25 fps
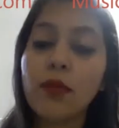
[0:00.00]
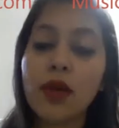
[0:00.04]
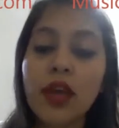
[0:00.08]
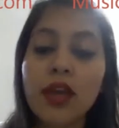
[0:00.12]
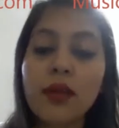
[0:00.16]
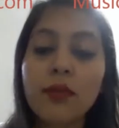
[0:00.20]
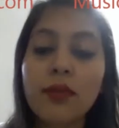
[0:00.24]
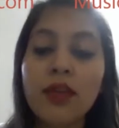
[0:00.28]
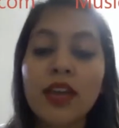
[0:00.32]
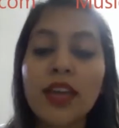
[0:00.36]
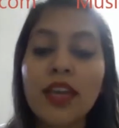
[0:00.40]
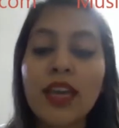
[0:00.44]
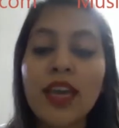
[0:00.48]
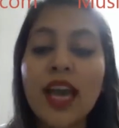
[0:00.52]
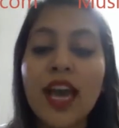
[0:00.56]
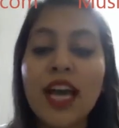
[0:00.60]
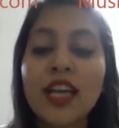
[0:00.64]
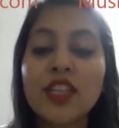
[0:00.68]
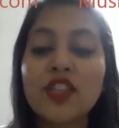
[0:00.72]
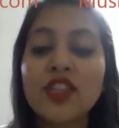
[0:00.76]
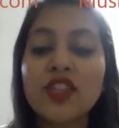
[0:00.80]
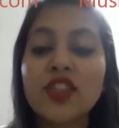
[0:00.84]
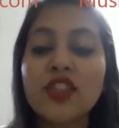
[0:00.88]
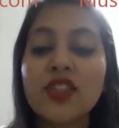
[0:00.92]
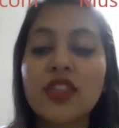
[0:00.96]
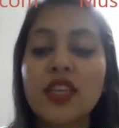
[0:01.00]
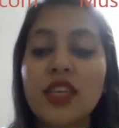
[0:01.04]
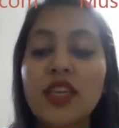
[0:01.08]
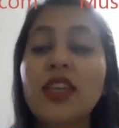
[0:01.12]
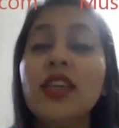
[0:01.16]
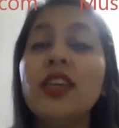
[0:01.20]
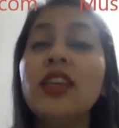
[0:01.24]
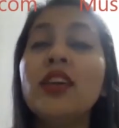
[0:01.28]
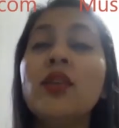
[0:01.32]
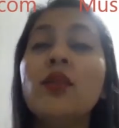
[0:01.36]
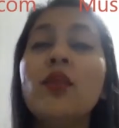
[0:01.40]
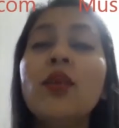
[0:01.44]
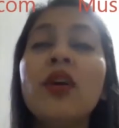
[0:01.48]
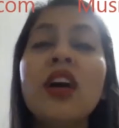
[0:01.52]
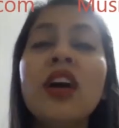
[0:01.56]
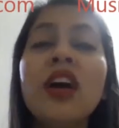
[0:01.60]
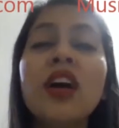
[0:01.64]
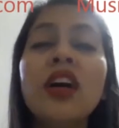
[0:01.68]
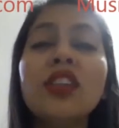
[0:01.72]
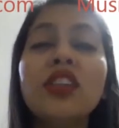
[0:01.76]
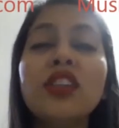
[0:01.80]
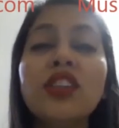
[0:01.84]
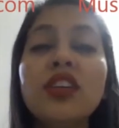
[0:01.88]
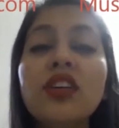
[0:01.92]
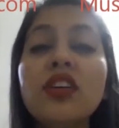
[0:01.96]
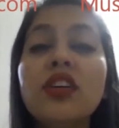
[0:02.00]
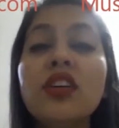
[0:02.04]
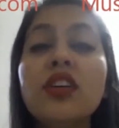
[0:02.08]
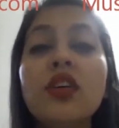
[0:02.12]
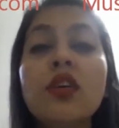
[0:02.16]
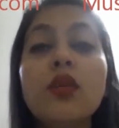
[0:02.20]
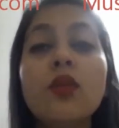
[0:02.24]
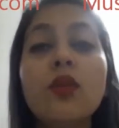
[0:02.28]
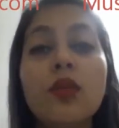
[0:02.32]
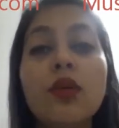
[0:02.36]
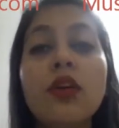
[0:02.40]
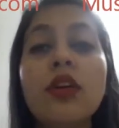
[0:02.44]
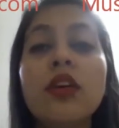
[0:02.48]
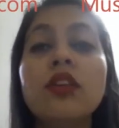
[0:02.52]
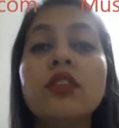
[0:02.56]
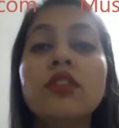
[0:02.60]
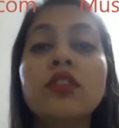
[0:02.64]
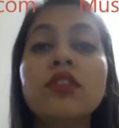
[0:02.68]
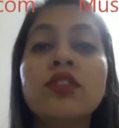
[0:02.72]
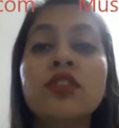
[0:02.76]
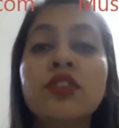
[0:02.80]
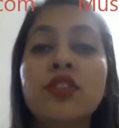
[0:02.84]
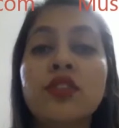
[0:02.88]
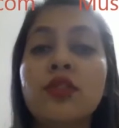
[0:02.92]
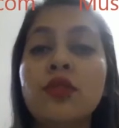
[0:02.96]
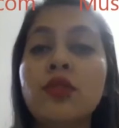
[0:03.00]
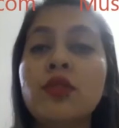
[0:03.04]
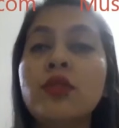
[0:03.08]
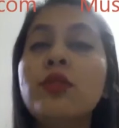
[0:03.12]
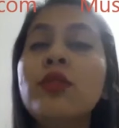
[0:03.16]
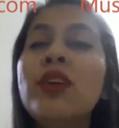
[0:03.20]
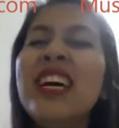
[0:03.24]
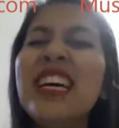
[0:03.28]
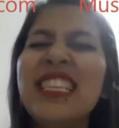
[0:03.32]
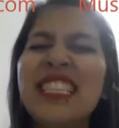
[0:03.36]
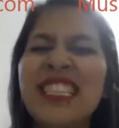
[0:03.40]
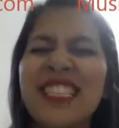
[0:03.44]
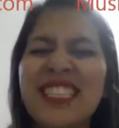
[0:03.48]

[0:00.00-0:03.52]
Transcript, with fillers: Baby, I just need one good one to